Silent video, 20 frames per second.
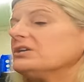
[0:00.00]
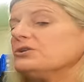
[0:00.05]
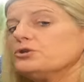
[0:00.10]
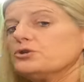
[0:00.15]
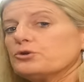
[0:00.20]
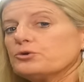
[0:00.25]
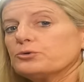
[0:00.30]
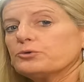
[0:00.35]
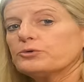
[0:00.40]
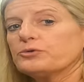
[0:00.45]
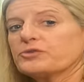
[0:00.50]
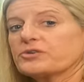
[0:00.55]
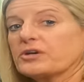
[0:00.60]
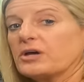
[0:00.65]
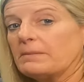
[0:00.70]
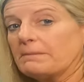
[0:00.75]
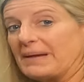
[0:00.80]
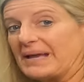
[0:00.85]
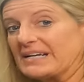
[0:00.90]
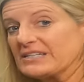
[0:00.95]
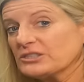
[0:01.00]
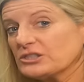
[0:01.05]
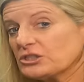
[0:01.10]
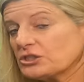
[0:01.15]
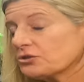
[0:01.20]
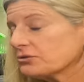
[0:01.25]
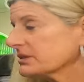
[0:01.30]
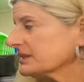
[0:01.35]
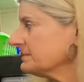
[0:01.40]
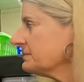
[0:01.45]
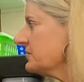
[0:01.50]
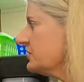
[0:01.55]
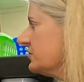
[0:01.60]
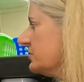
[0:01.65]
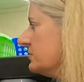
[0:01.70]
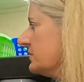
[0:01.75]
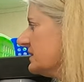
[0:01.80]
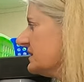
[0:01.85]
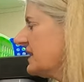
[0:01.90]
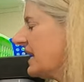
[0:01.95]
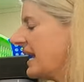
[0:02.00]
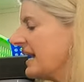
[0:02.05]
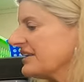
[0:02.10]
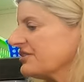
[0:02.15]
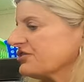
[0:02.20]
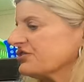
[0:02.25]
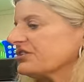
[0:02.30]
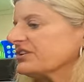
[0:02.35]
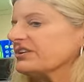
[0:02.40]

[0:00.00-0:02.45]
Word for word: can use Command Strips to attach